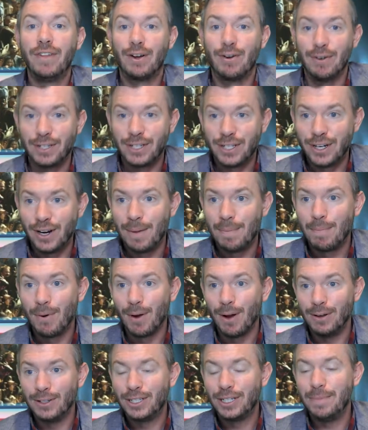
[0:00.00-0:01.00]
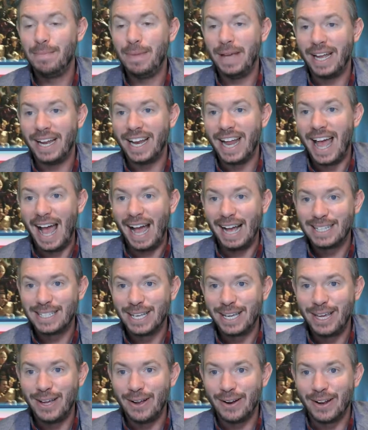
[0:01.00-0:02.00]
Christian approach to being
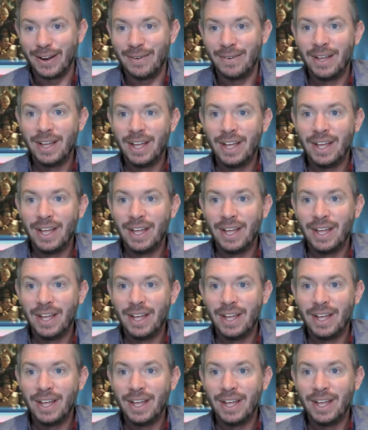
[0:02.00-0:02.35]
executed.